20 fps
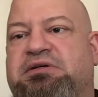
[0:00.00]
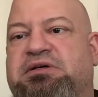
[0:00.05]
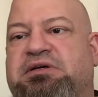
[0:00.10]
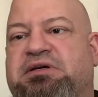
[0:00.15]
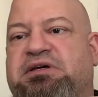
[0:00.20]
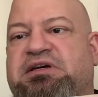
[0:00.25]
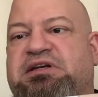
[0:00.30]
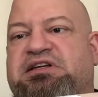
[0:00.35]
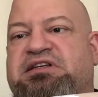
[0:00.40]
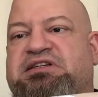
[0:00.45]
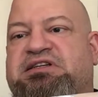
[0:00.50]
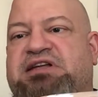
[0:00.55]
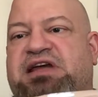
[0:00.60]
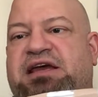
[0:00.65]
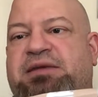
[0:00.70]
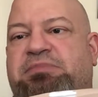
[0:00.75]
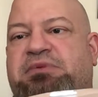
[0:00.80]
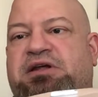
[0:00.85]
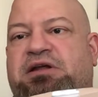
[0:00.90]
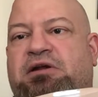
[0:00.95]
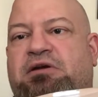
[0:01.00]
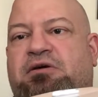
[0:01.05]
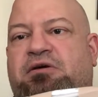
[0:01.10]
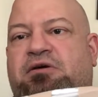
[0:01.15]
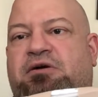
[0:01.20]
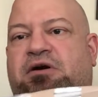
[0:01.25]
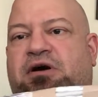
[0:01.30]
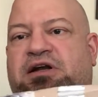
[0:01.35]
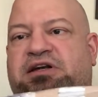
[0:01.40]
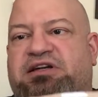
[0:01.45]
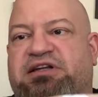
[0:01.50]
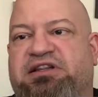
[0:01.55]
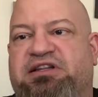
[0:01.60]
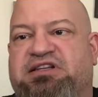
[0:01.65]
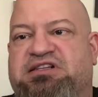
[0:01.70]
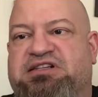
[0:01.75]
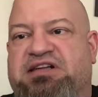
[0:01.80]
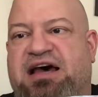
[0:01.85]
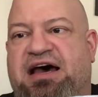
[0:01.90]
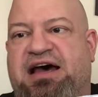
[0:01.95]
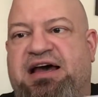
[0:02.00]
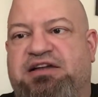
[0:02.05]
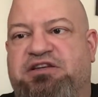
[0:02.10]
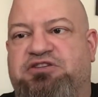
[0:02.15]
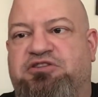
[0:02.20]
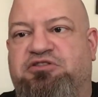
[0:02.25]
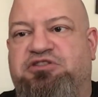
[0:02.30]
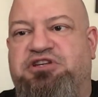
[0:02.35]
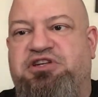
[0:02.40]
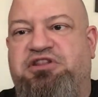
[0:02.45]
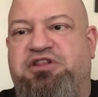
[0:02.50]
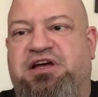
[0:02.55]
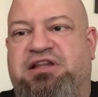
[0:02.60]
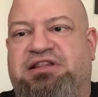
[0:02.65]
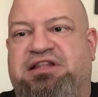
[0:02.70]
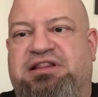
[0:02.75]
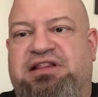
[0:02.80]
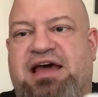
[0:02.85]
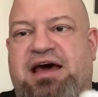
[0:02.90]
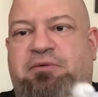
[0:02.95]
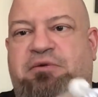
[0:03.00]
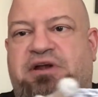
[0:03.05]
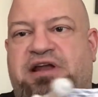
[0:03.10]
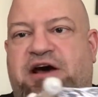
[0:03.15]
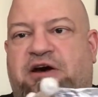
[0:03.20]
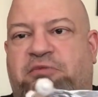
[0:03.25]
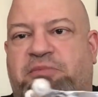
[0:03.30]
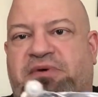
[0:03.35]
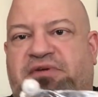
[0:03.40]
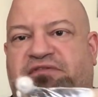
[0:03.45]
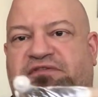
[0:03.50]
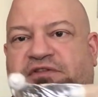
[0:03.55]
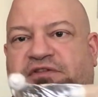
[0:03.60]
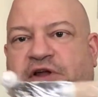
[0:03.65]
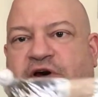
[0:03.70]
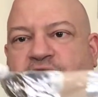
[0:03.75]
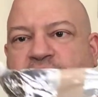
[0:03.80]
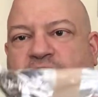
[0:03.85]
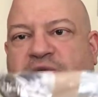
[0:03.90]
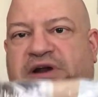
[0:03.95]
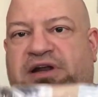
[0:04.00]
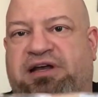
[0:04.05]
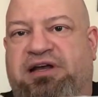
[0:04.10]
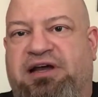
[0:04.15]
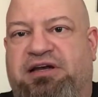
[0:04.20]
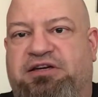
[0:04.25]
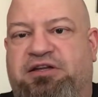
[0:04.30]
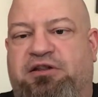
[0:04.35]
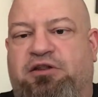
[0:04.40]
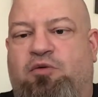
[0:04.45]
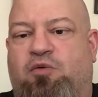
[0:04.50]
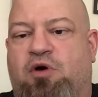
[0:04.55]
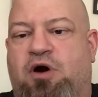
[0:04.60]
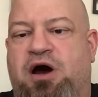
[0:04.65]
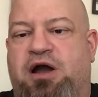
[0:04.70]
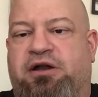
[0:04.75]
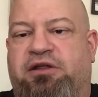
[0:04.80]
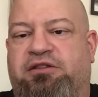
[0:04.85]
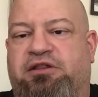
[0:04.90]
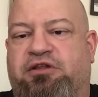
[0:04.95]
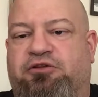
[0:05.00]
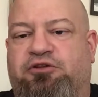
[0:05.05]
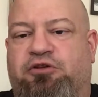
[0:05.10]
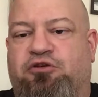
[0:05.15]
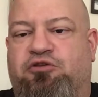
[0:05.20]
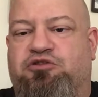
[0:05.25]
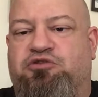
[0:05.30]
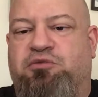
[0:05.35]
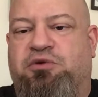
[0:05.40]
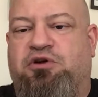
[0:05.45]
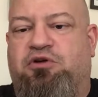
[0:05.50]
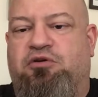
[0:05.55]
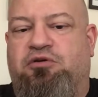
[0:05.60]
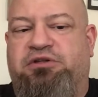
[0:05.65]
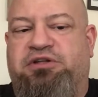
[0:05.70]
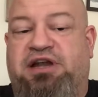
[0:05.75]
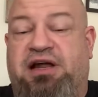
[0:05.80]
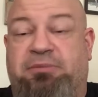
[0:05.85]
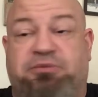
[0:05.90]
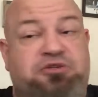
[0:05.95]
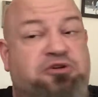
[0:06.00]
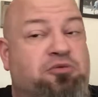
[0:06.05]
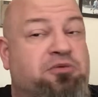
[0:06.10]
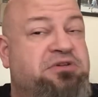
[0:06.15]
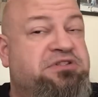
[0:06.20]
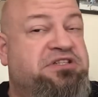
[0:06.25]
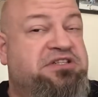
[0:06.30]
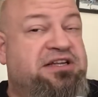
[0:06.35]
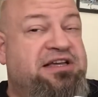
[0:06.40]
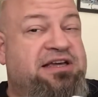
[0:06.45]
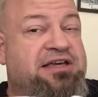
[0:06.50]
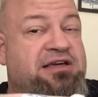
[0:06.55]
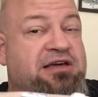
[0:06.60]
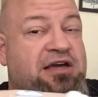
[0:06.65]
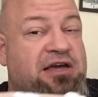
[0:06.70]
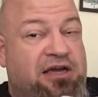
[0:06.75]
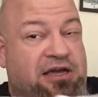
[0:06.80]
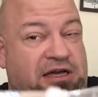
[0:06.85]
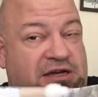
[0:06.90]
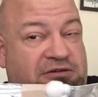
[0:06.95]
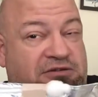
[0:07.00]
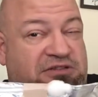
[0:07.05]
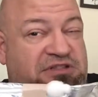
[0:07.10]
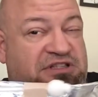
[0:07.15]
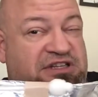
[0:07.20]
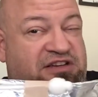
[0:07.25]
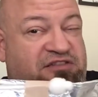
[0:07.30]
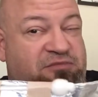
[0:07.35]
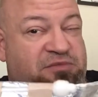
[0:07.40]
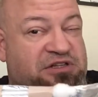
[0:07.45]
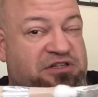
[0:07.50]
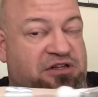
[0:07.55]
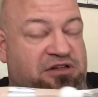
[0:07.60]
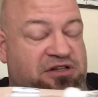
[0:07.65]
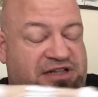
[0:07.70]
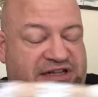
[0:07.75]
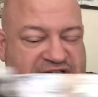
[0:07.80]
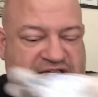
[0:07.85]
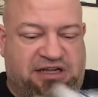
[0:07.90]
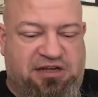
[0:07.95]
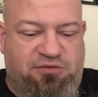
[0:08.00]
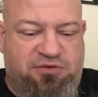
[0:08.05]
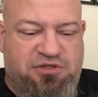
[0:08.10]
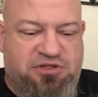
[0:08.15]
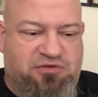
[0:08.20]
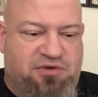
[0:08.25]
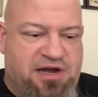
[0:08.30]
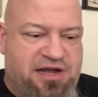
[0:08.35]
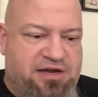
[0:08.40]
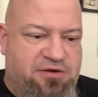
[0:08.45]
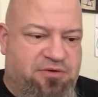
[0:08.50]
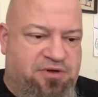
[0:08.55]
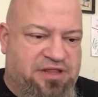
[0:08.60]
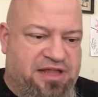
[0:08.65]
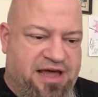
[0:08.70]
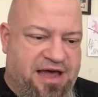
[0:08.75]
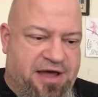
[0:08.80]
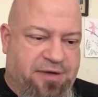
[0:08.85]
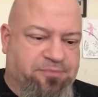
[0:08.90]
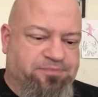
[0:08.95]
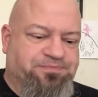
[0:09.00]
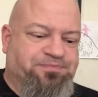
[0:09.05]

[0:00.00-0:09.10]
I just taped it onto the side. So she thought that that would help it float when it got to the water, that those would hold it up. So we'll see. We'll see if Miss Oleski was right with that.